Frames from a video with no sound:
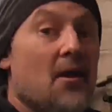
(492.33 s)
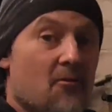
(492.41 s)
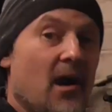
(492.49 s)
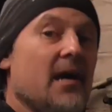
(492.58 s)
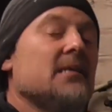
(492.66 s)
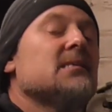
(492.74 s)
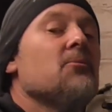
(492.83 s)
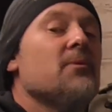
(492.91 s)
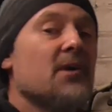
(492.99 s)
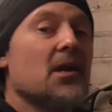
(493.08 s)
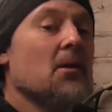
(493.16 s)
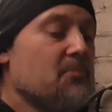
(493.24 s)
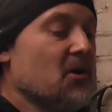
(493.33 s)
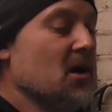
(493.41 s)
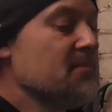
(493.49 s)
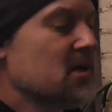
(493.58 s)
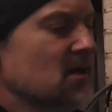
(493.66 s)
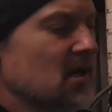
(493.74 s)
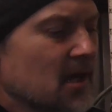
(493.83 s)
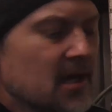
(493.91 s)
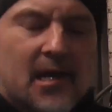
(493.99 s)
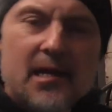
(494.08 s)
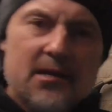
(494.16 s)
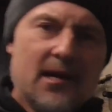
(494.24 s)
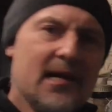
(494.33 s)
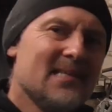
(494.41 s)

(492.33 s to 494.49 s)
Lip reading: Right, and so we've got our primer colour. You know,